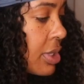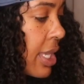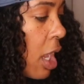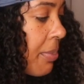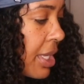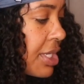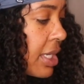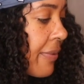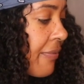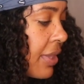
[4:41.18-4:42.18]
scalp
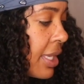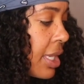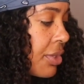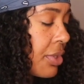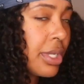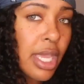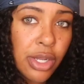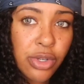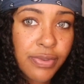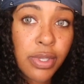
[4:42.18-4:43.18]
itching and flaking due to
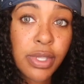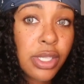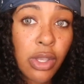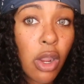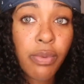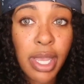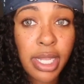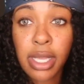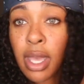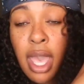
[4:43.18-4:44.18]
dandruff. So this
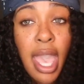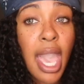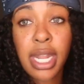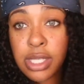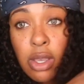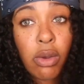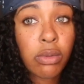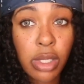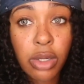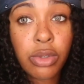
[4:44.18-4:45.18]
already had its
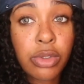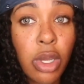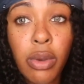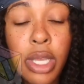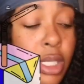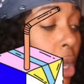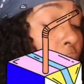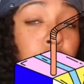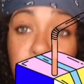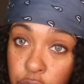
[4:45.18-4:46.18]
own little, you know, its
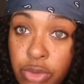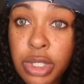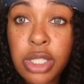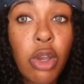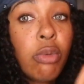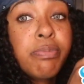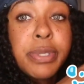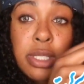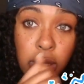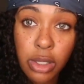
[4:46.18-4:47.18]
own juice, its own
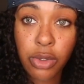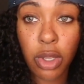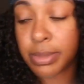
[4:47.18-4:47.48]
psst, you know what I'm